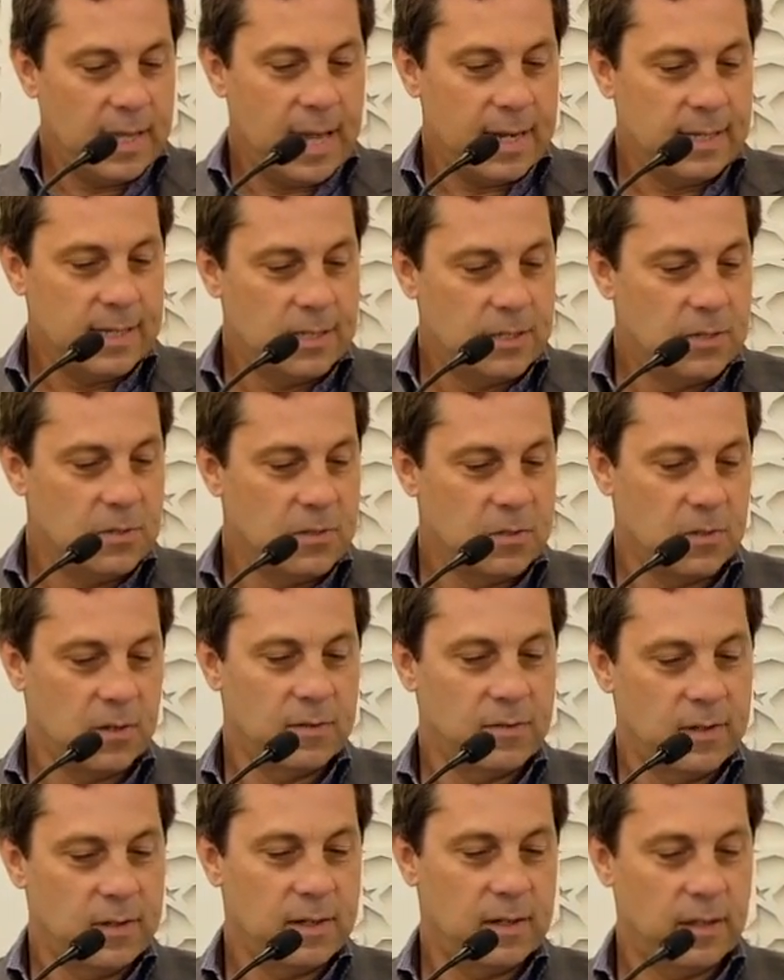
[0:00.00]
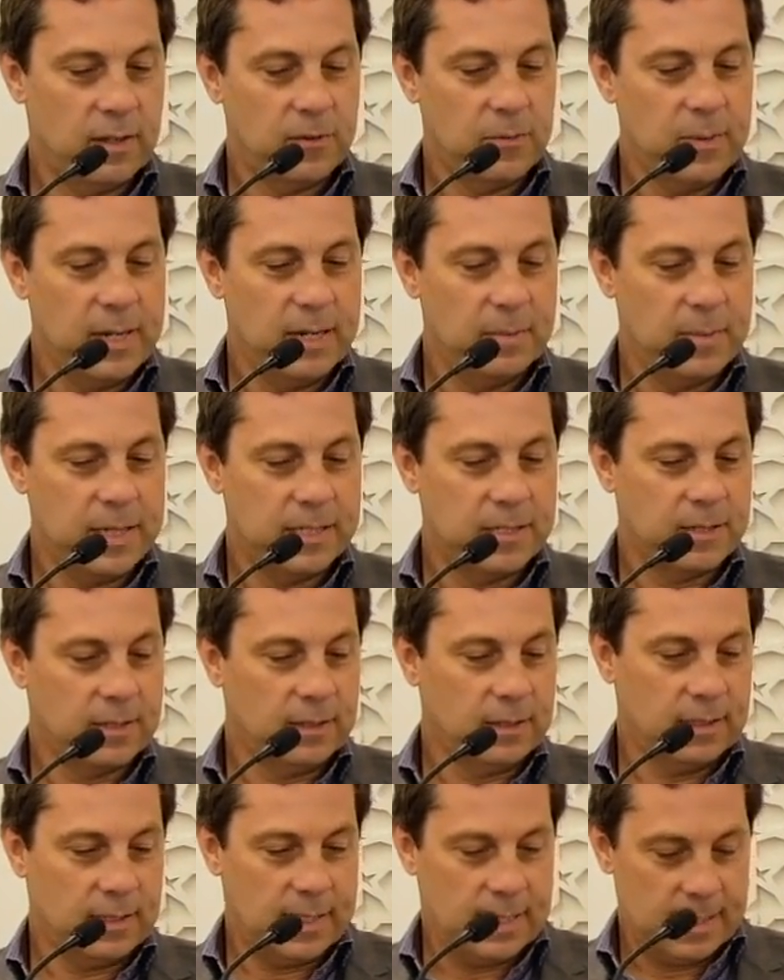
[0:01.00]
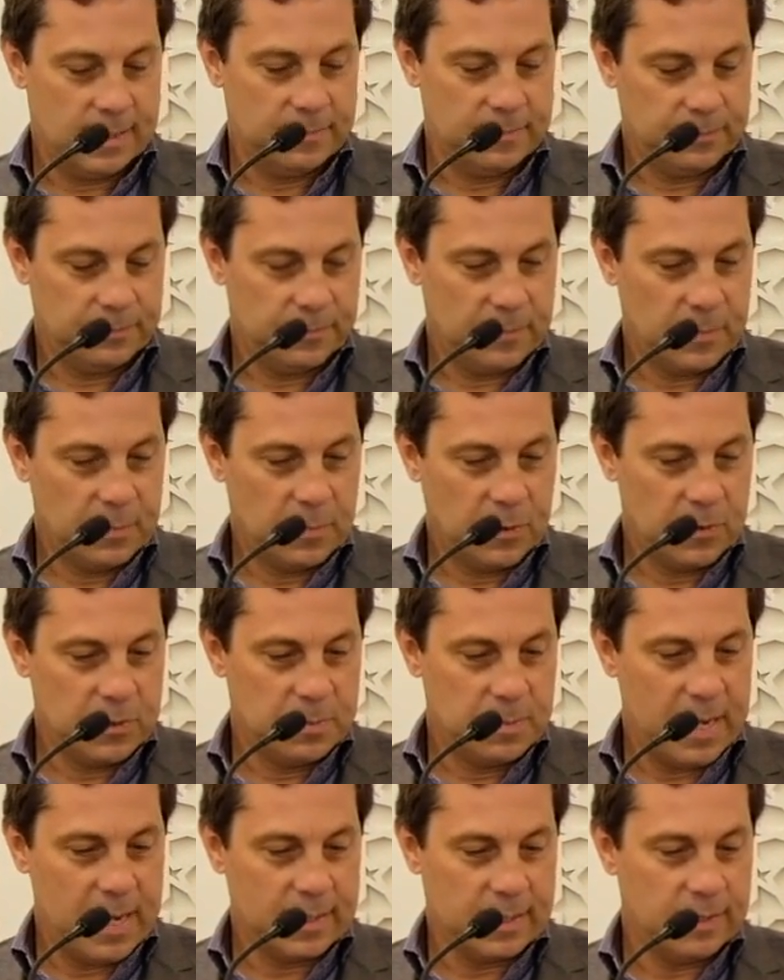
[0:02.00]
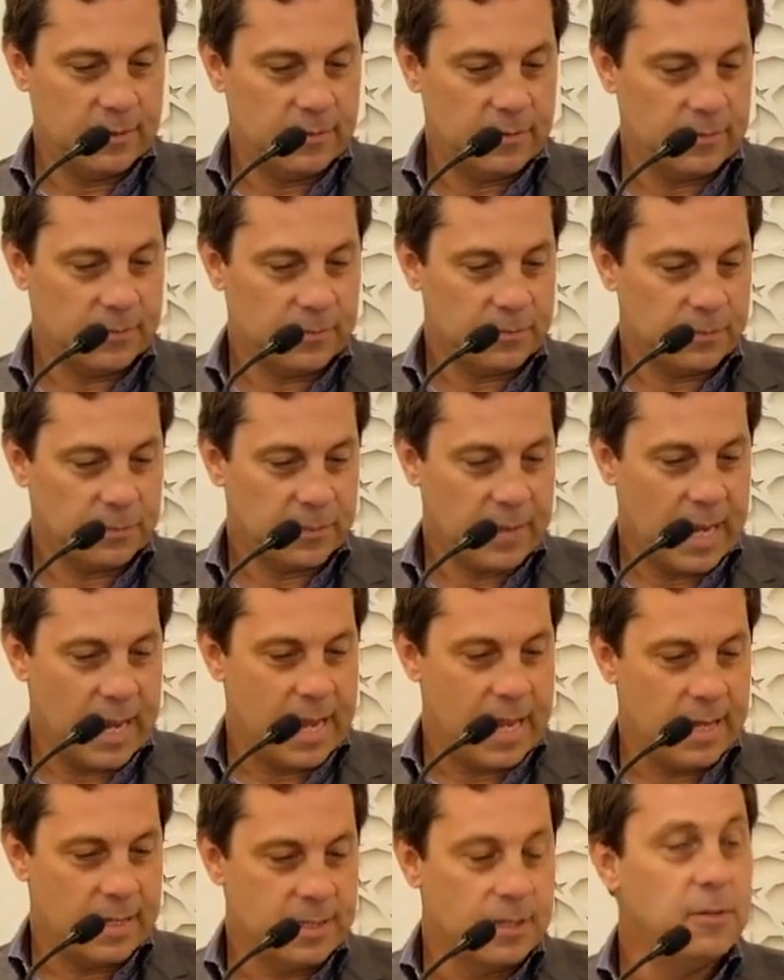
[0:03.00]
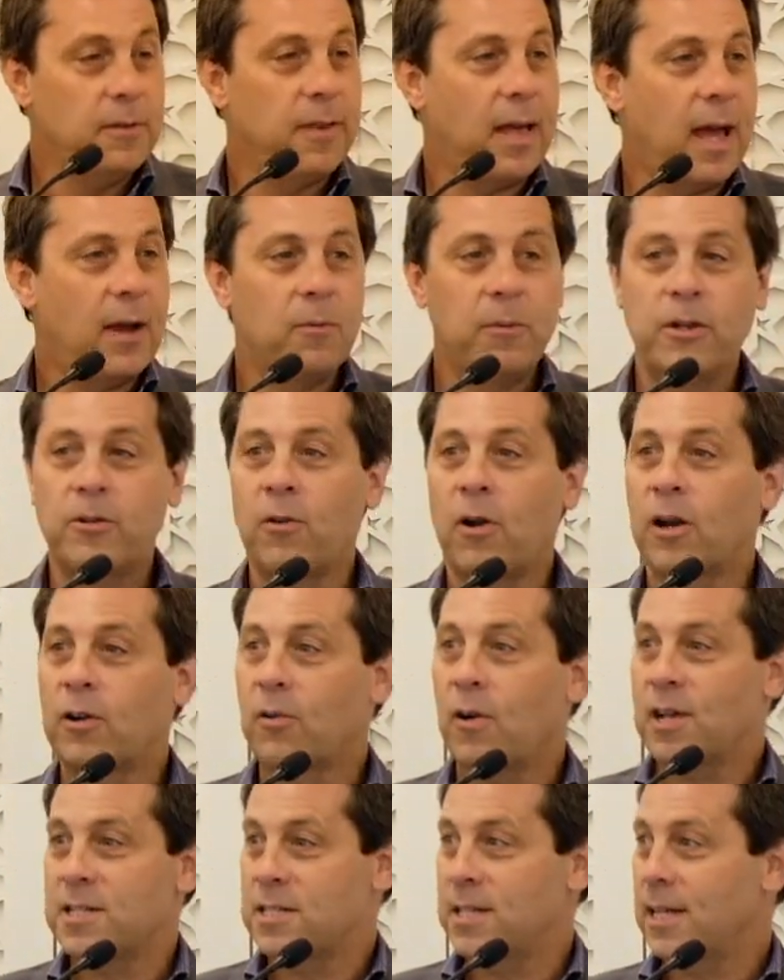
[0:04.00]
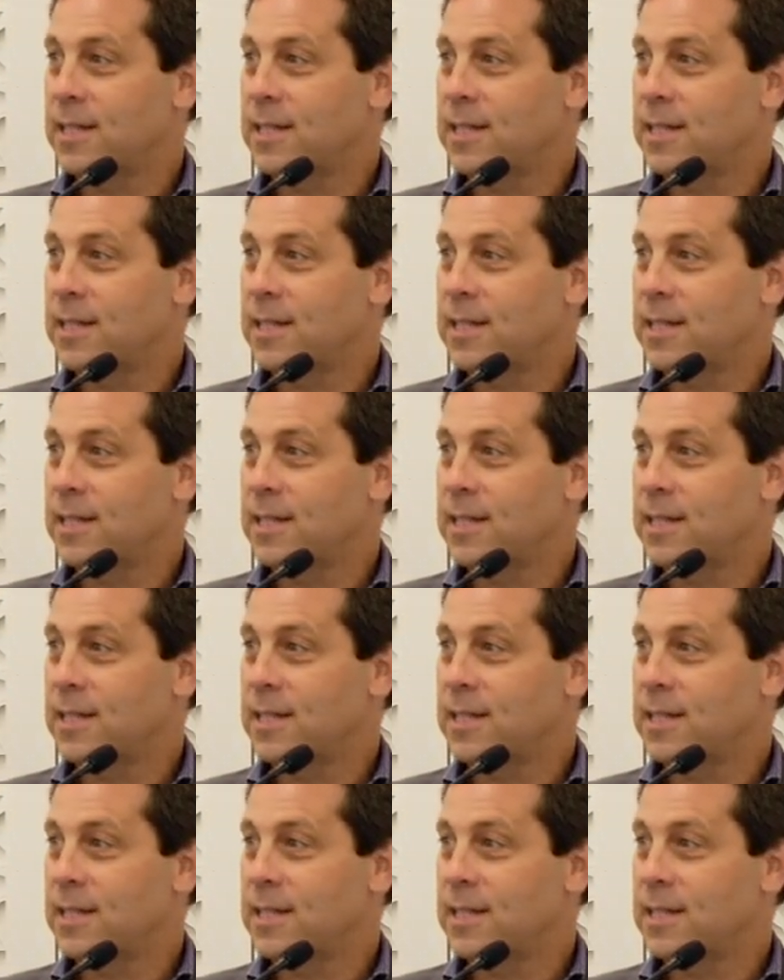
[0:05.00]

that into sort of a three-dimensional perspective. And to do that, we draw cross